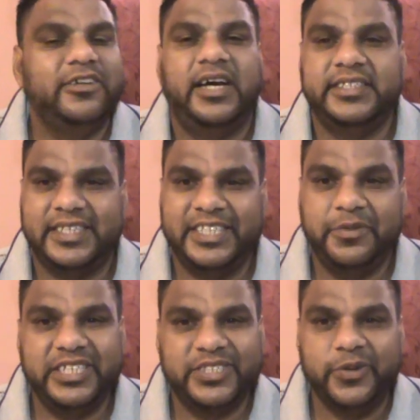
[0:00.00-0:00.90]
As I said, we
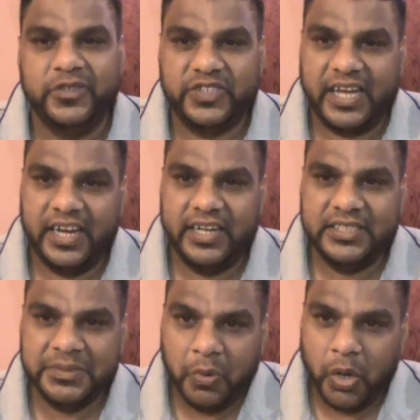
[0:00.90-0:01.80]
just go into a little
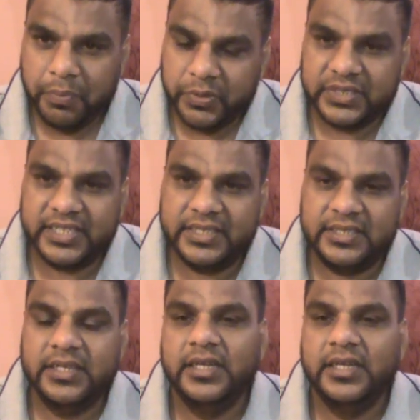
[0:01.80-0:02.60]
small process